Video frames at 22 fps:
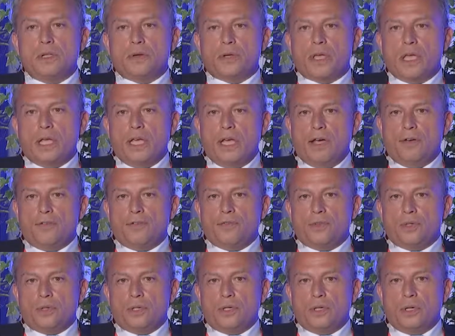looking
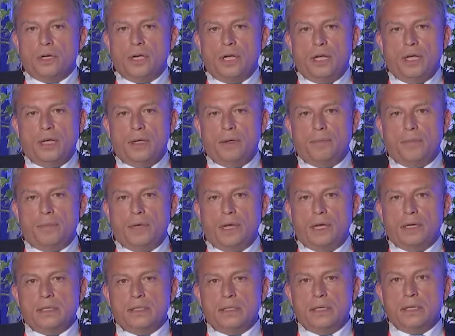after
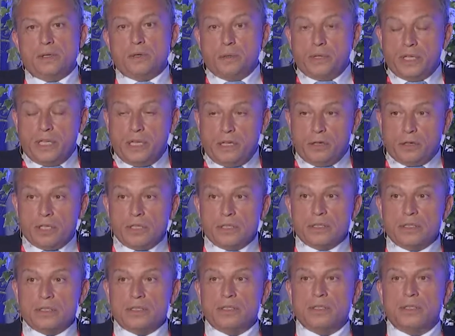IT
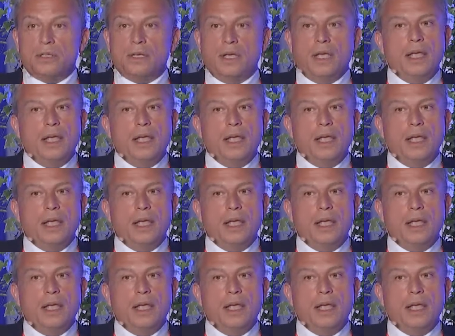coherence,